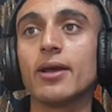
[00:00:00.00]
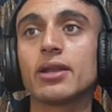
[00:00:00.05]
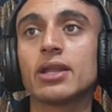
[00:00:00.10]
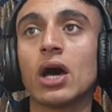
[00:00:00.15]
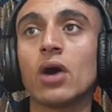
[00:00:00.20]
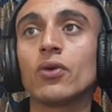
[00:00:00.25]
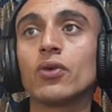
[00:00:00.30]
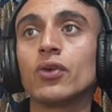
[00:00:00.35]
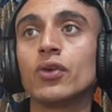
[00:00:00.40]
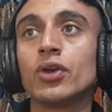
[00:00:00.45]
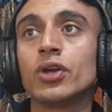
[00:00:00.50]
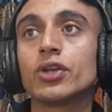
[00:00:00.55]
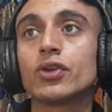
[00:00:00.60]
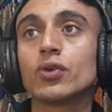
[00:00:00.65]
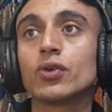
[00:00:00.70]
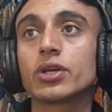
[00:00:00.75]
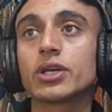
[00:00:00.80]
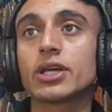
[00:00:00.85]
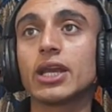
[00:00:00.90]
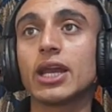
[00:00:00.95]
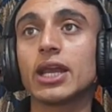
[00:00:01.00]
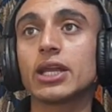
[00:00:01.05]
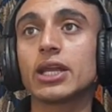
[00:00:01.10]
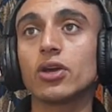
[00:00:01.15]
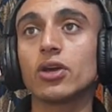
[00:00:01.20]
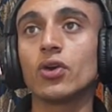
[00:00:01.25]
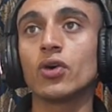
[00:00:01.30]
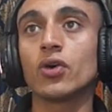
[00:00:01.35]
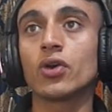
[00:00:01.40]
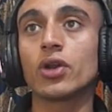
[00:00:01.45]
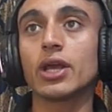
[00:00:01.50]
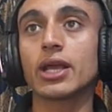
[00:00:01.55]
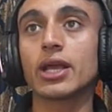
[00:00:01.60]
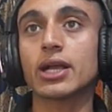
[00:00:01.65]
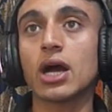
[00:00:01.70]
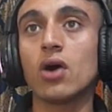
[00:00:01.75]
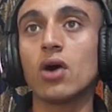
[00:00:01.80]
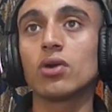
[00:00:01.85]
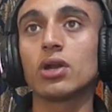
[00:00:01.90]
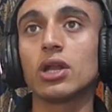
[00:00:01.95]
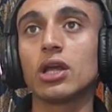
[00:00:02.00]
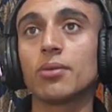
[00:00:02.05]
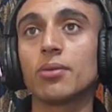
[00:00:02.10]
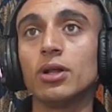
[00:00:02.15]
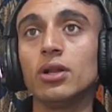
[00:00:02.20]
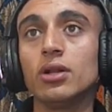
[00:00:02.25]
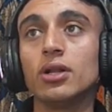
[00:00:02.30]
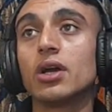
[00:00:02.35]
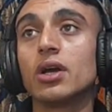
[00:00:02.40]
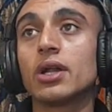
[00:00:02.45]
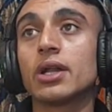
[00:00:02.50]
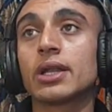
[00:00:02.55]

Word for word: Now you need to create your account label.